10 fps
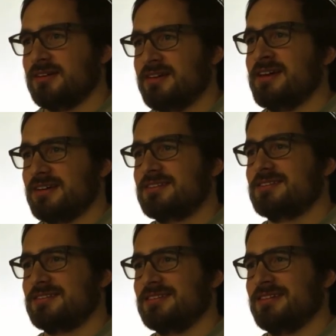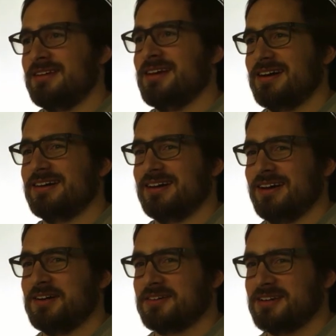yes,
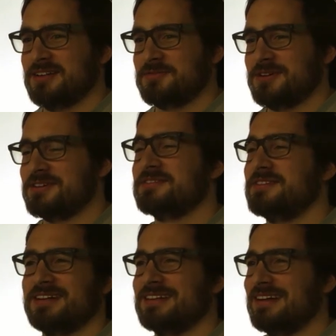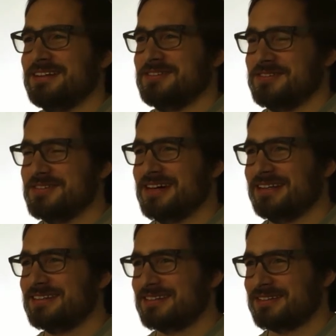yeah. Git will not let you do
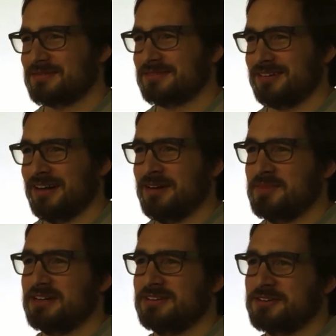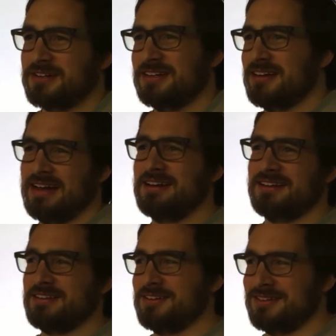that. I mean, you can
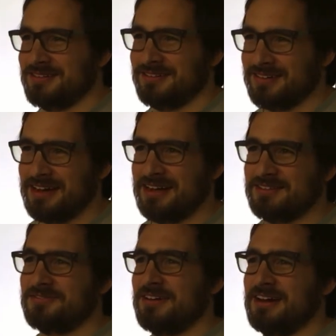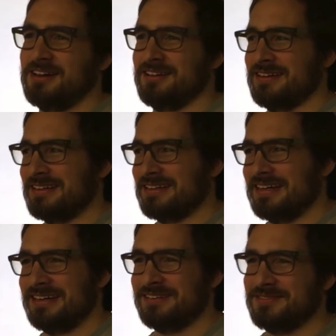edit your head file, and
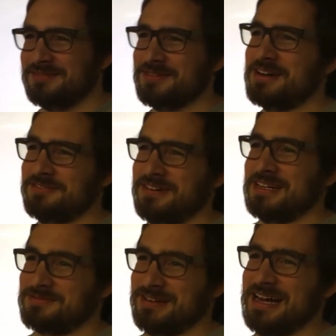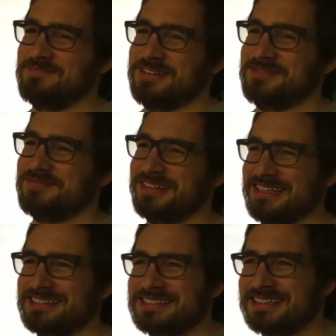then weird things will happen, but